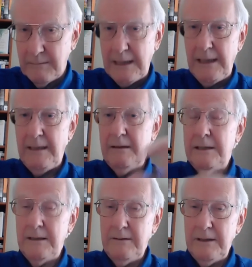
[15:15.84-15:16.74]
and they're
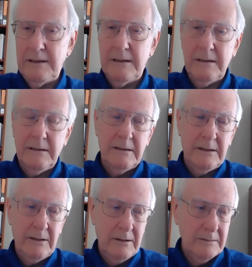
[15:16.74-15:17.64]
serious.
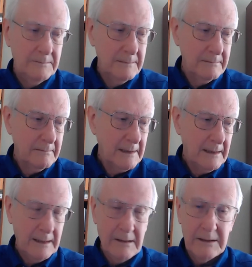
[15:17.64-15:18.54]
So
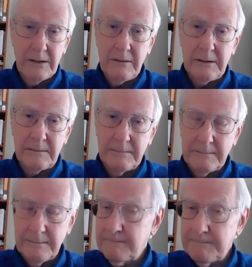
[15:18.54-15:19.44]
how's it going
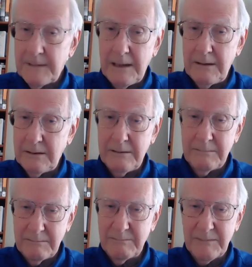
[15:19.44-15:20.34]
on
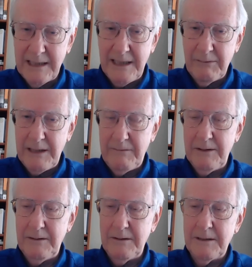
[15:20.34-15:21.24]
getting ready for
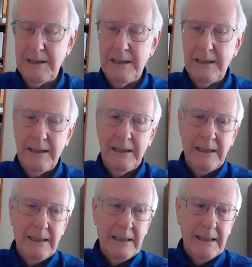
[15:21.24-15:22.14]
those?
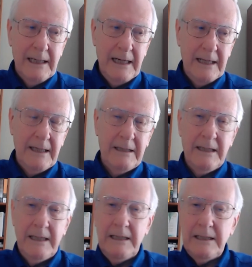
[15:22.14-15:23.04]
And I think
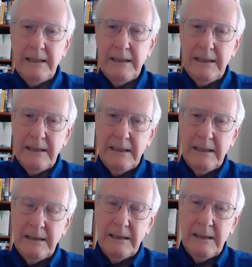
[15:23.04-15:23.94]
the
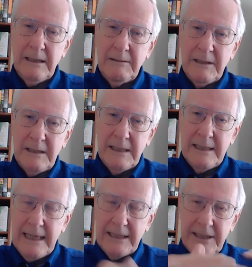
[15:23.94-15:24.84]

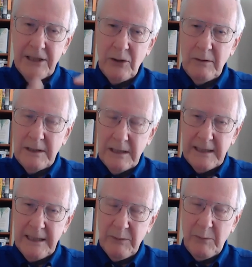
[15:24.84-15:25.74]
net zero and
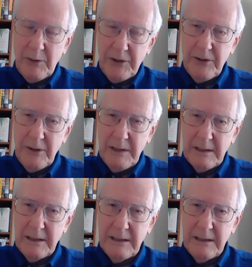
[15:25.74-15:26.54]
sustainable procurement